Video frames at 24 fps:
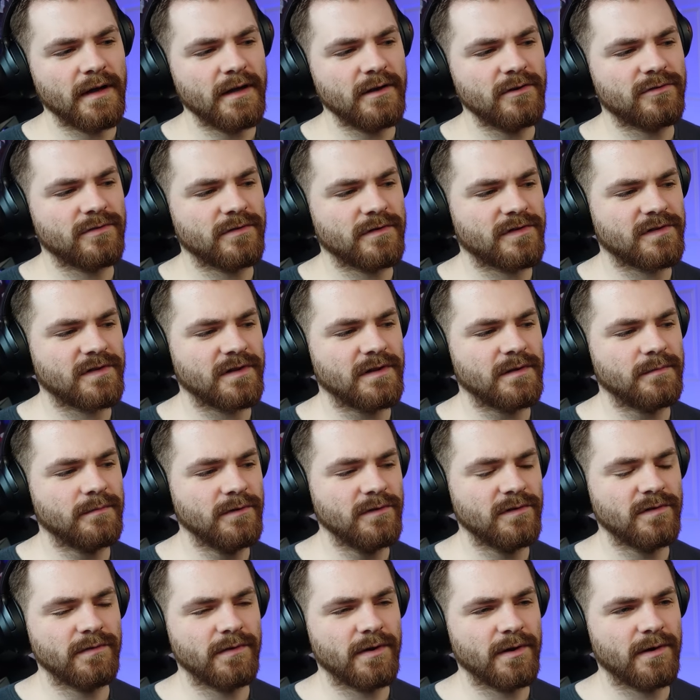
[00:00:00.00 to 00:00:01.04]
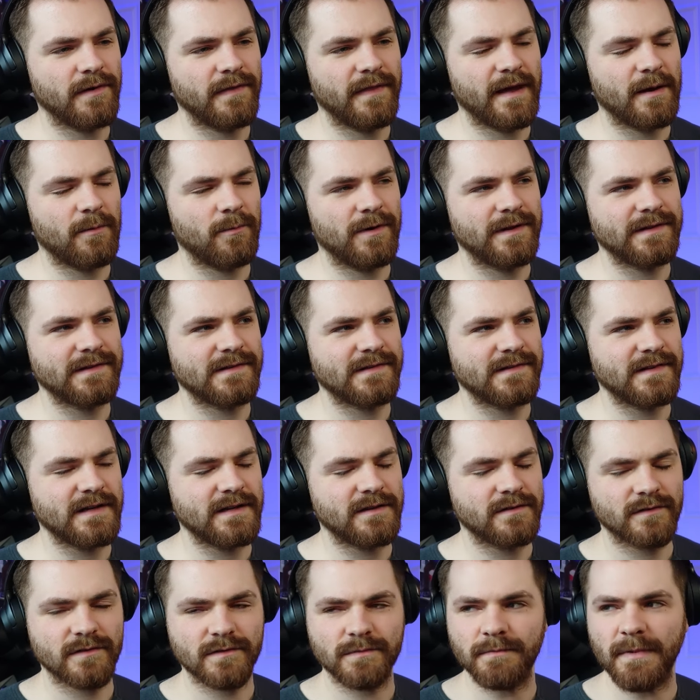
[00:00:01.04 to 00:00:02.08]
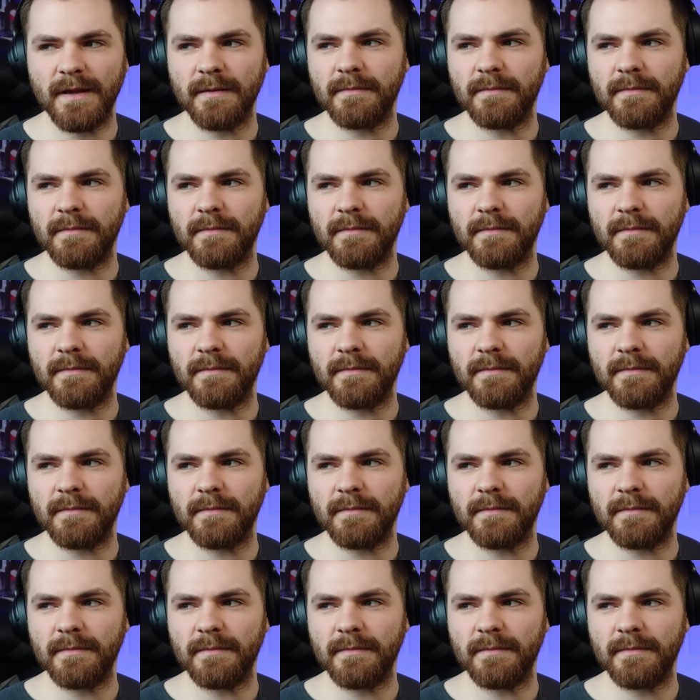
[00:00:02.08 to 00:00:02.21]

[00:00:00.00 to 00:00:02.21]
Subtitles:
Interesting. The music video and that one scene just